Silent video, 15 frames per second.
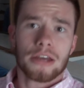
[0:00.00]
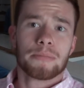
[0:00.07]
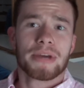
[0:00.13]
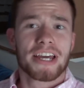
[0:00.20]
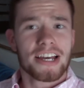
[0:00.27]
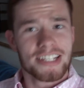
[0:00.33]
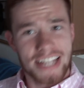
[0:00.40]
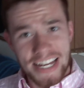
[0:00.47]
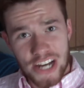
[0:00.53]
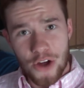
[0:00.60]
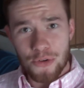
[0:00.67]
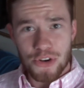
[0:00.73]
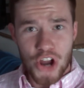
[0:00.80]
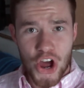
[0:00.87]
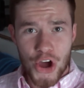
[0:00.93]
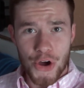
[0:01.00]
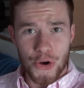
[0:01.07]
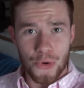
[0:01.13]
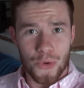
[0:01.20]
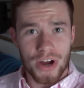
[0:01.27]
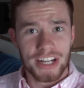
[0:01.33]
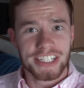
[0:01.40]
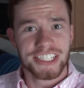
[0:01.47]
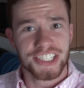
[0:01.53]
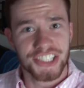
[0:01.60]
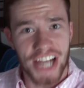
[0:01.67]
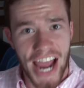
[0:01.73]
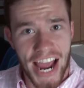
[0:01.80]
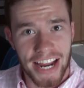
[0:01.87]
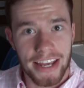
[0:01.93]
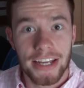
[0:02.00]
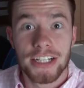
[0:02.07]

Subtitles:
Because they don't know jack